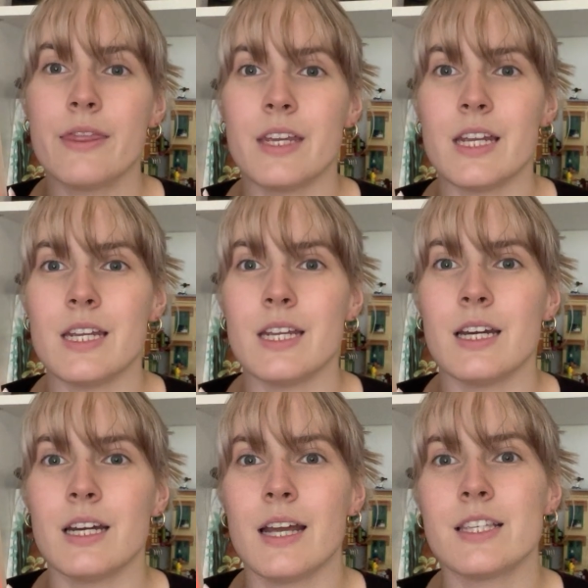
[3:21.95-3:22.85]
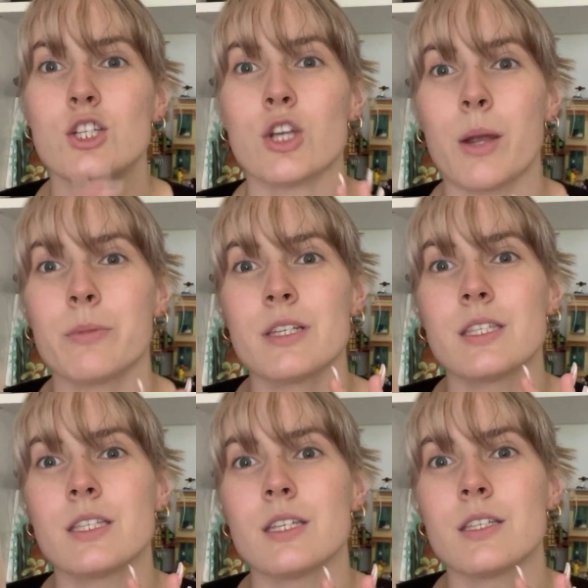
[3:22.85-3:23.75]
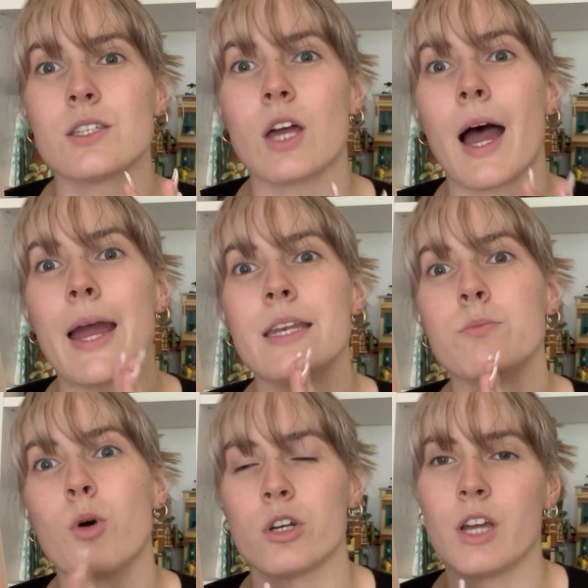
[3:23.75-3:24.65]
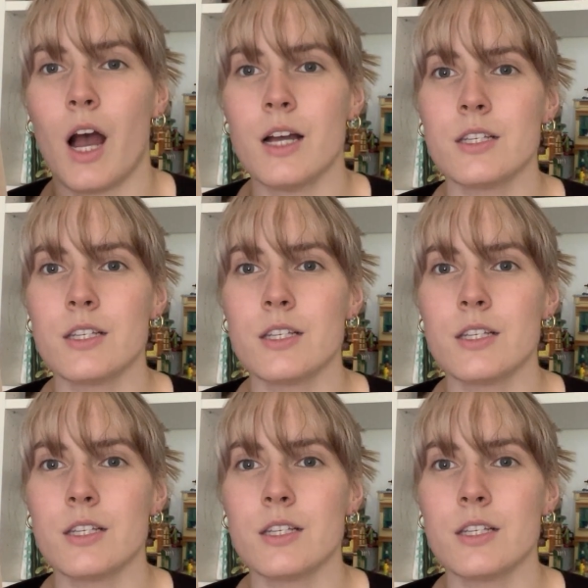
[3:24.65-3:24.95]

it's a Shameless side podcast.